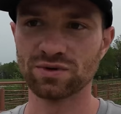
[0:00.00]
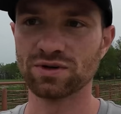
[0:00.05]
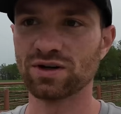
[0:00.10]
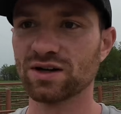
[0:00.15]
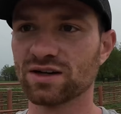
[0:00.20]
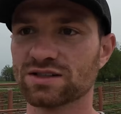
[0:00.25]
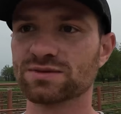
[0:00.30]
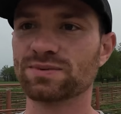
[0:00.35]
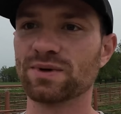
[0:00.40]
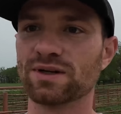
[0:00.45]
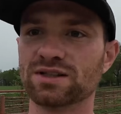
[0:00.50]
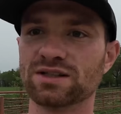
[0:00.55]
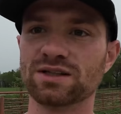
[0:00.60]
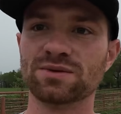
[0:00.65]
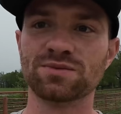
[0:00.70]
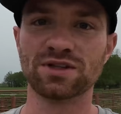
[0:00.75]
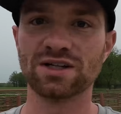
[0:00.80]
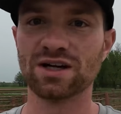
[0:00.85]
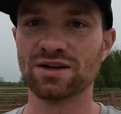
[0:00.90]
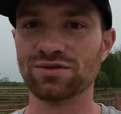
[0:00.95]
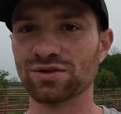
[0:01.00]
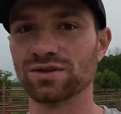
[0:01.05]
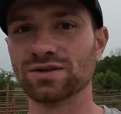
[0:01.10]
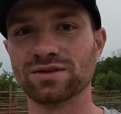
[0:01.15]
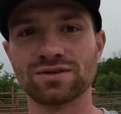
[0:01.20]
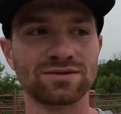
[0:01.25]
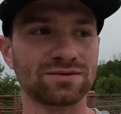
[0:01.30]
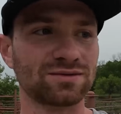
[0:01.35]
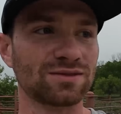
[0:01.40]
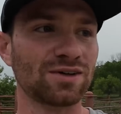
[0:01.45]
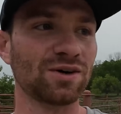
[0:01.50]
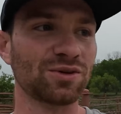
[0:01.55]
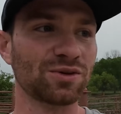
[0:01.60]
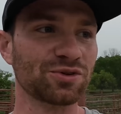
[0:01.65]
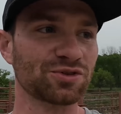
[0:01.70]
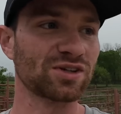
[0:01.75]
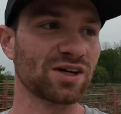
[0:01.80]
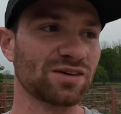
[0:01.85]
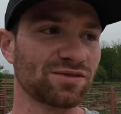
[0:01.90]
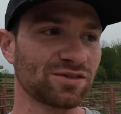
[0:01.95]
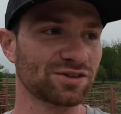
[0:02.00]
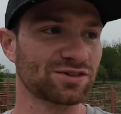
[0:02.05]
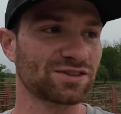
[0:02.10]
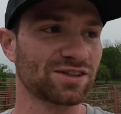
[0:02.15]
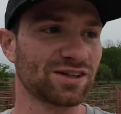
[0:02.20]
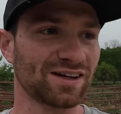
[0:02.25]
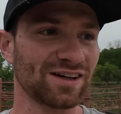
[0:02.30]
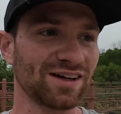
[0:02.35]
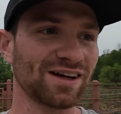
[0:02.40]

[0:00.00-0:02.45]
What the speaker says: we're not expecting him to cover all those heifers.